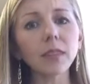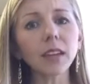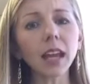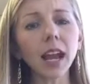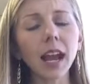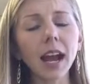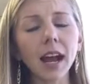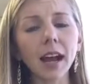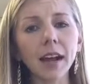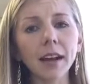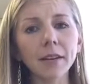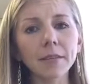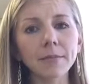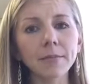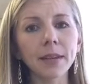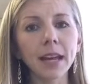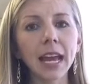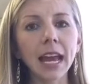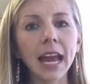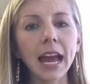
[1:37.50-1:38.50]

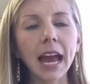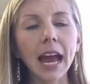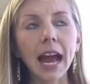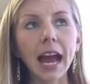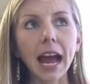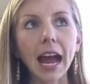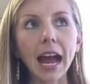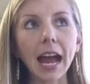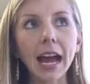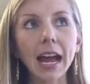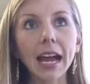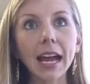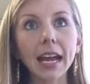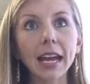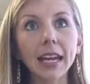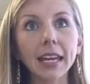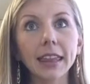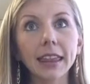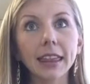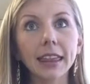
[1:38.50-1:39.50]

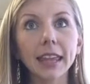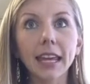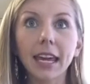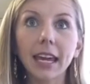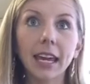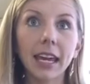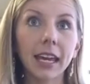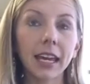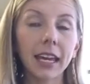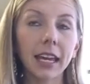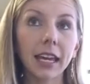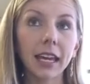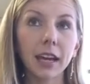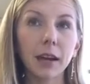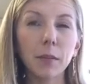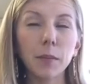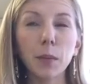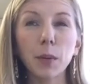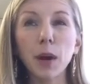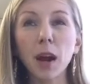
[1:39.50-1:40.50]
I think
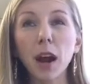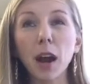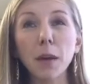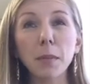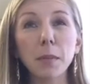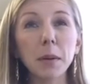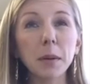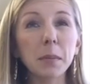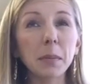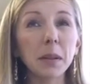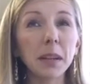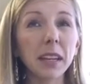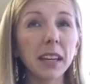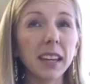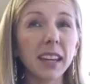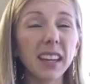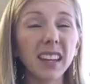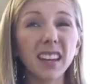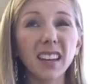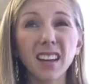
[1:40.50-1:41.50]

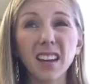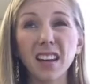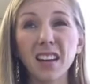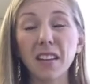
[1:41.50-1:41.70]
probably